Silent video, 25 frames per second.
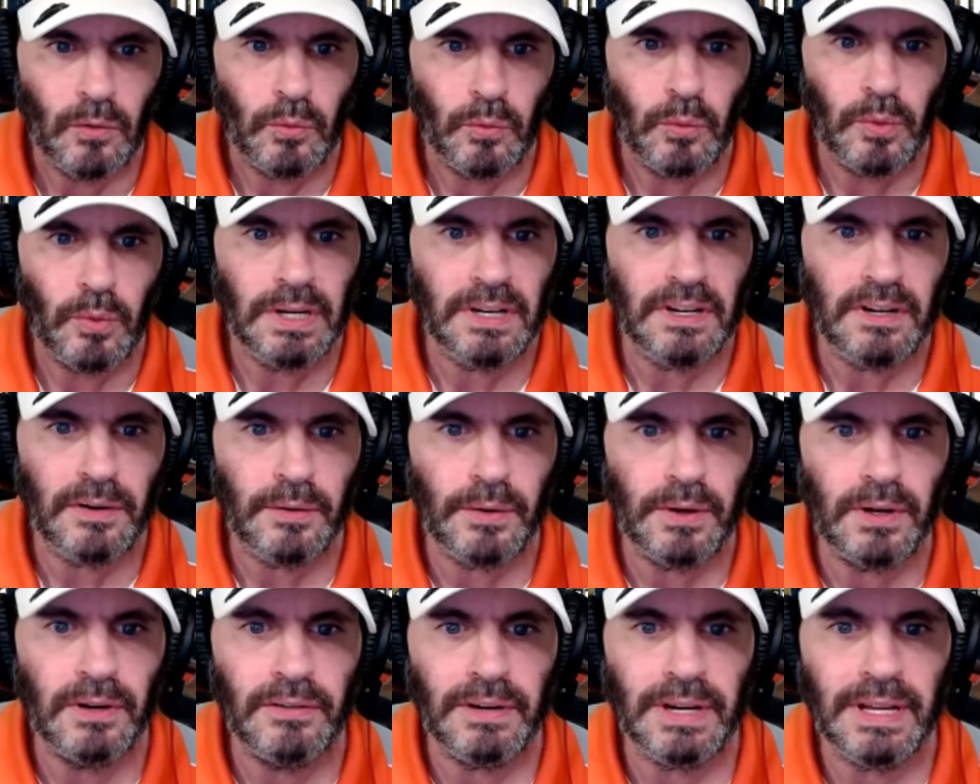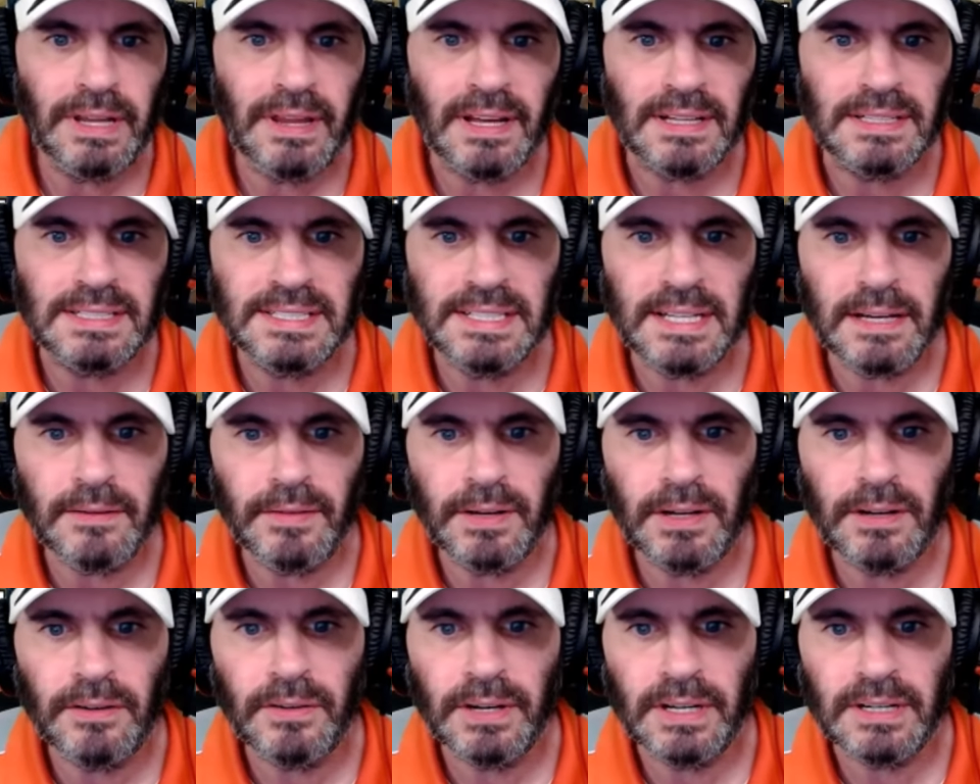Wouldn't you agree that
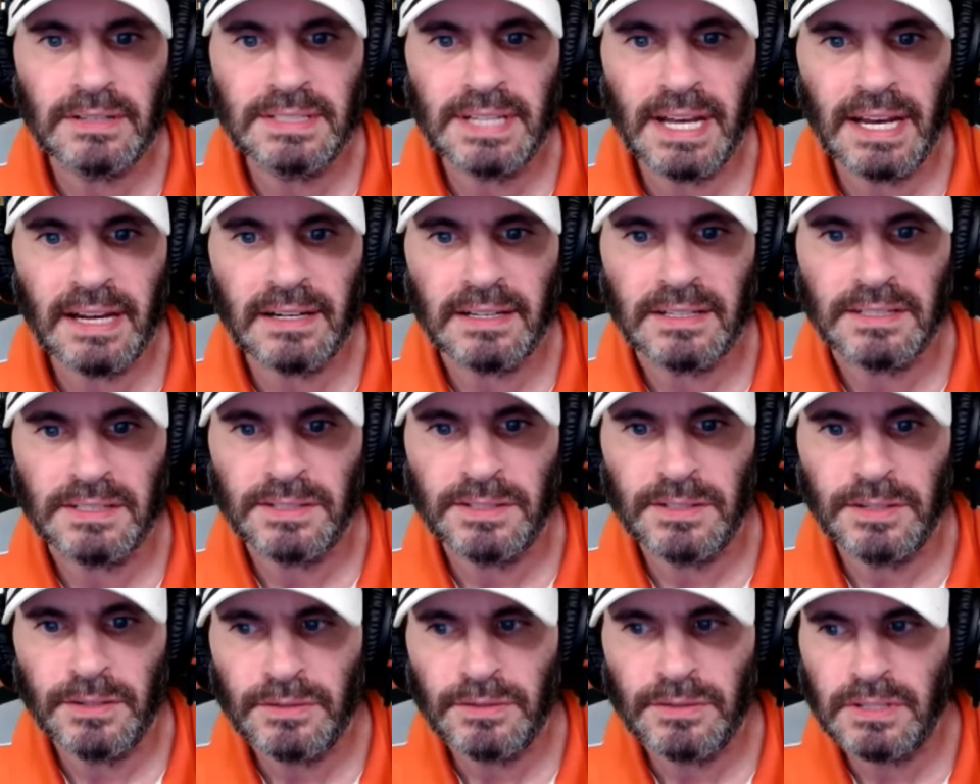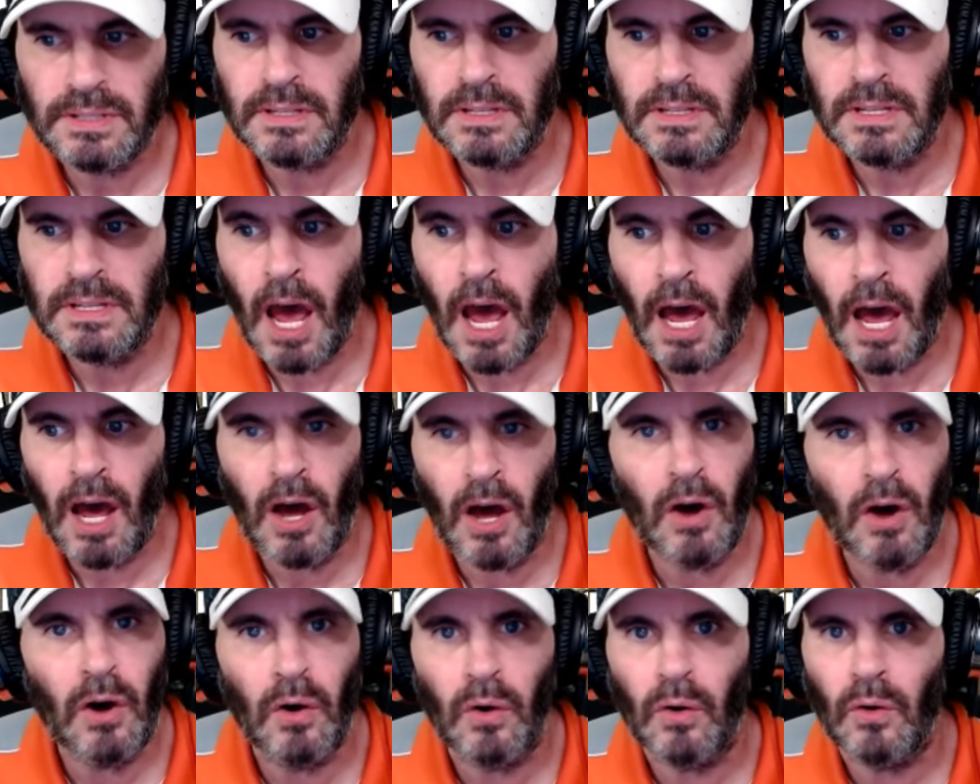Stephen Greer's head is too...
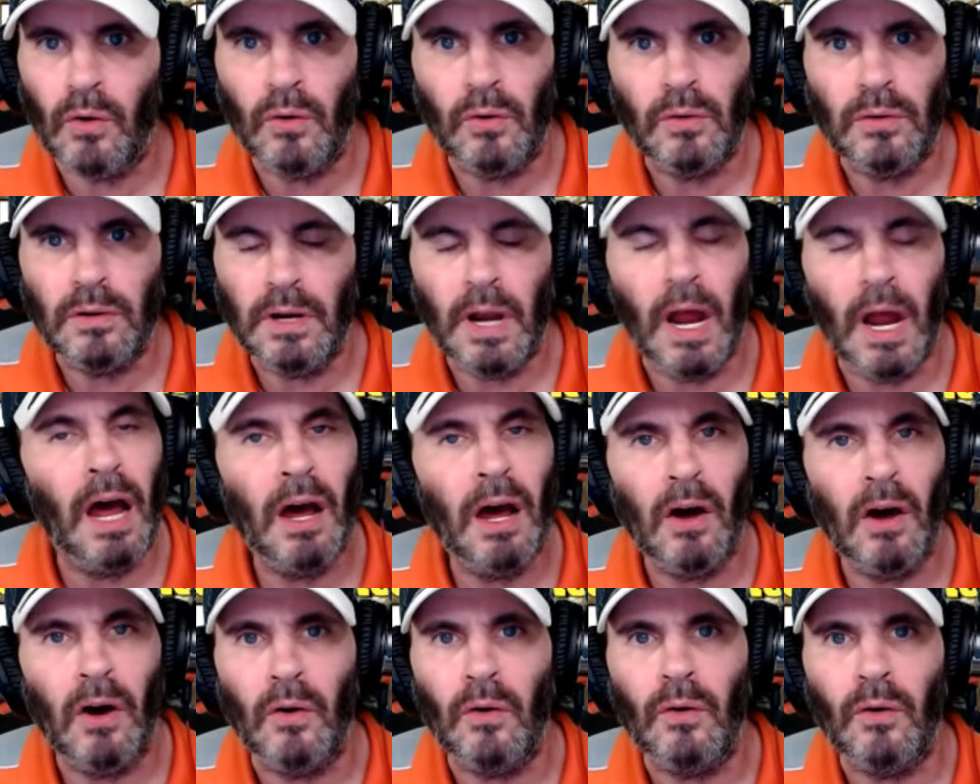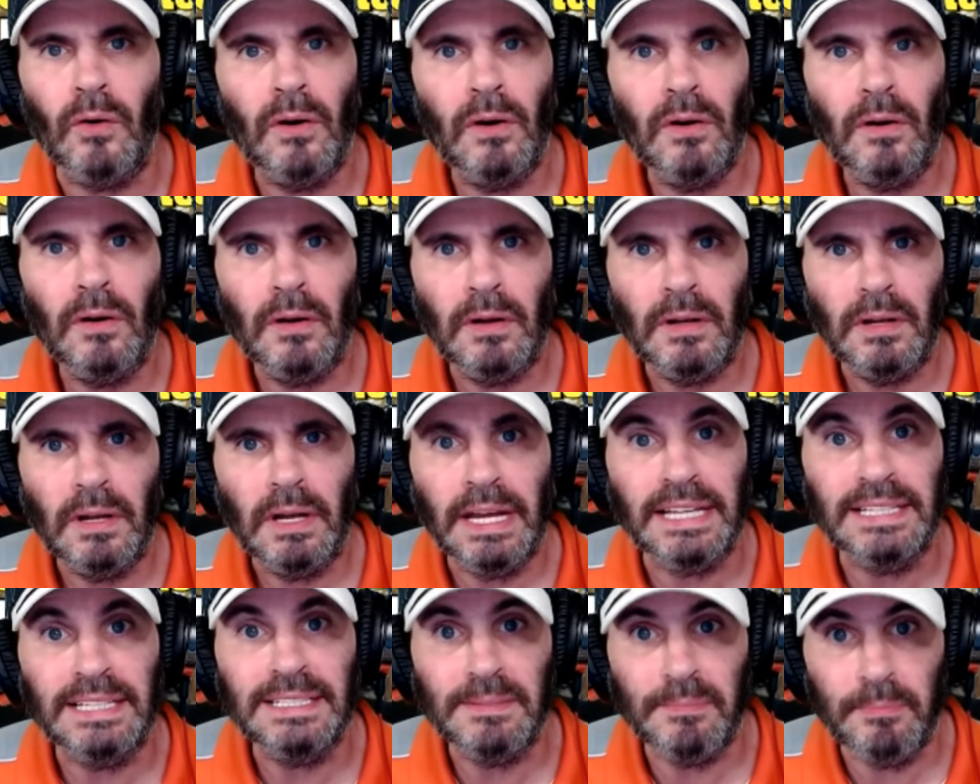No.
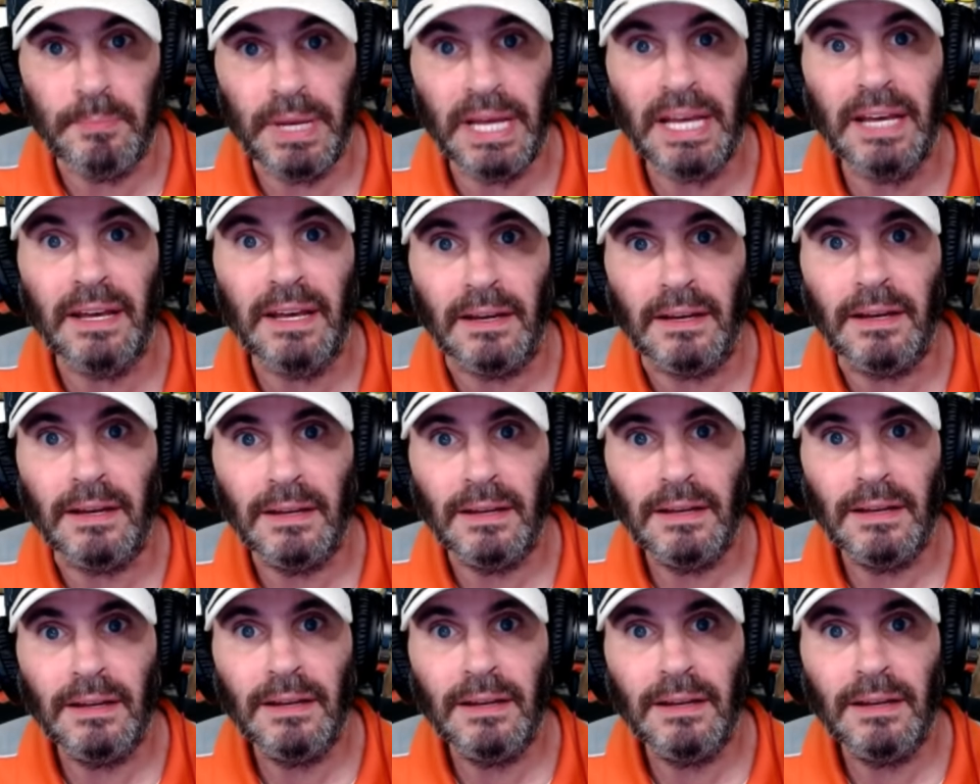It's big.